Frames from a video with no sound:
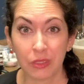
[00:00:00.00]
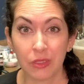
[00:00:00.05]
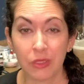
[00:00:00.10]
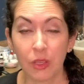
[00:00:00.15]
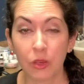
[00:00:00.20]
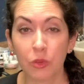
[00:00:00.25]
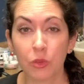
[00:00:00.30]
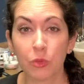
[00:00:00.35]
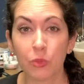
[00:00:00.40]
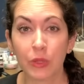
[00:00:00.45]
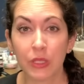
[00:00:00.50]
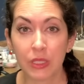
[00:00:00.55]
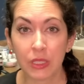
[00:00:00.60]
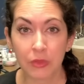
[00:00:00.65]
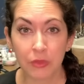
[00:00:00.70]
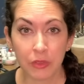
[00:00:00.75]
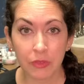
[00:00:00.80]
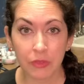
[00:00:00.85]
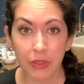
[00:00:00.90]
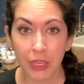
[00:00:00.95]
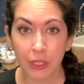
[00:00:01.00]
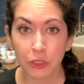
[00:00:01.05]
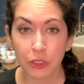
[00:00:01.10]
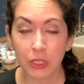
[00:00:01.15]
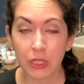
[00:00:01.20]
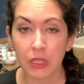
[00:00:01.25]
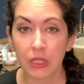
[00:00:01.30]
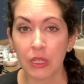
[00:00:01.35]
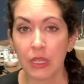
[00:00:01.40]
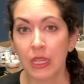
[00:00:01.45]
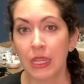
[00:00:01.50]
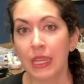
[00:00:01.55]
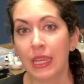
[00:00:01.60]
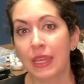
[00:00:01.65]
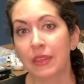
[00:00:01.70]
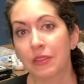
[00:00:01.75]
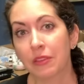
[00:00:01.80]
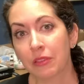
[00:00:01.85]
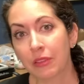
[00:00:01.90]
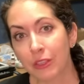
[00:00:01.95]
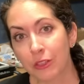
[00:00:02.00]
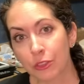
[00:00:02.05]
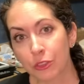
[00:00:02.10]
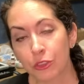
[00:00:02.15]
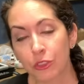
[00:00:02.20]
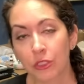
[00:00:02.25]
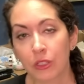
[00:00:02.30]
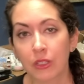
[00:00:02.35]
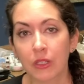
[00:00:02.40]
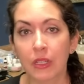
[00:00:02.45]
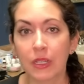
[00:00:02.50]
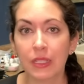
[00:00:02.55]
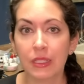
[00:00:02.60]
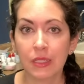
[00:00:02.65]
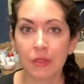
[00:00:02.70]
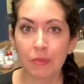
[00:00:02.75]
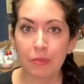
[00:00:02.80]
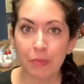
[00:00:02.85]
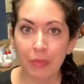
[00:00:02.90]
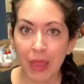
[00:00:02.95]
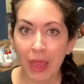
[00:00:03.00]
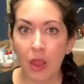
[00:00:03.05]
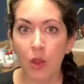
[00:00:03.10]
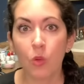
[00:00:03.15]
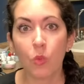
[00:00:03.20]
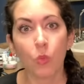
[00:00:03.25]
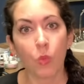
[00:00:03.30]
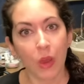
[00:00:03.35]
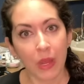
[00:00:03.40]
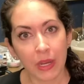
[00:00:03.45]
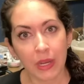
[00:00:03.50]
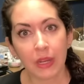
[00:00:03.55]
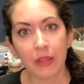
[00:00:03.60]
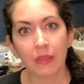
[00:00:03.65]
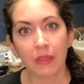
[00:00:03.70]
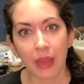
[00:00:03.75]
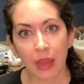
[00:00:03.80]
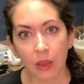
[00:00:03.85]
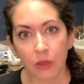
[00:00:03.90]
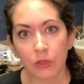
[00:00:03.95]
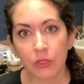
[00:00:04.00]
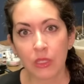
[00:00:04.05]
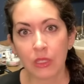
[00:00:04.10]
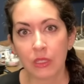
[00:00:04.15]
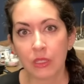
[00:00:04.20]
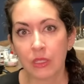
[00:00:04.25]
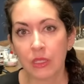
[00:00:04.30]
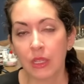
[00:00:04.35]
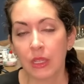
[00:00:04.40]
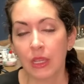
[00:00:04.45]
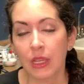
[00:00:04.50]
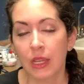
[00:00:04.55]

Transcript: So the risk of infection in the literature is about 1 in 1,000.